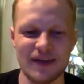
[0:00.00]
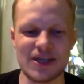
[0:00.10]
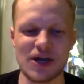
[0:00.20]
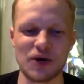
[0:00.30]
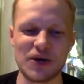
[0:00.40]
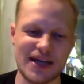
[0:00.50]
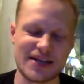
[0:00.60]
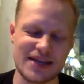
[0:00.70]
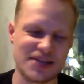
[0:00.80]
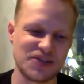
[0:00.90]
You know, it,
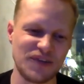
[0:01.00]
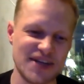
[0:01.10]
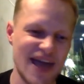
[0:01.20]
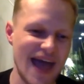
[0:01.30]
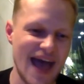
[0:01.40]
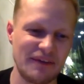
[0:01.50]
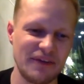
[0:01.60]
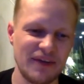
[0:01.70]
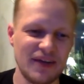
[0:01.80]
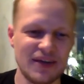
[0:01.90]
it, it's fun to have
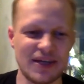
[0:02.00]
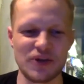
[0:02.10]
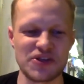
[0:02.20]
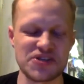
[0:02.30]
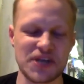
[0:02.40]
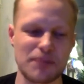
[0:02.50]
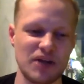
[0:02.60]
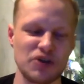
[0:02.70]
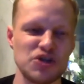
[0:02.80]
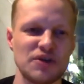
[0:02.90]
you know this like
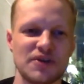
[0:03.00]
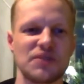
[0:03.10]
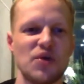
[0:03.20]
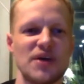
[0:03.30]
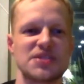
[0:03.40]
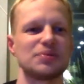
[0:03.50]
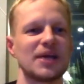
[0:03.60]
bigger universe of wines to